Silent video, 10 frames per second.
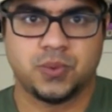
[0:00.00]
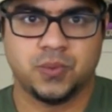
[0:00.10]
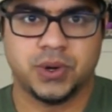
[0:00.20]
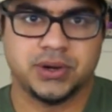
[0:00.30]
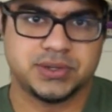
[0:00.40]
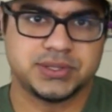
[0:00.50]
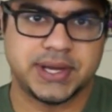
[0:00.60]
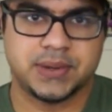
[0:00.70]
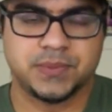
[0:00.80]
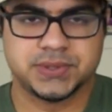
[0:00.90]
what our
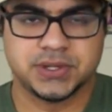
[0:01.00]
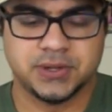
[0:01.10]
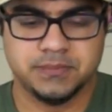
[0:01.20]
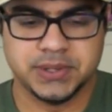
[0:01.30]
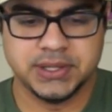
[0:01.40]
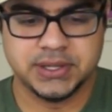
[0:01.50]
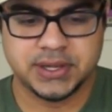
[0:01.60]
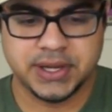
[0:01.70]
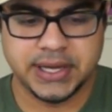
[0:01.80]
sound was going to be.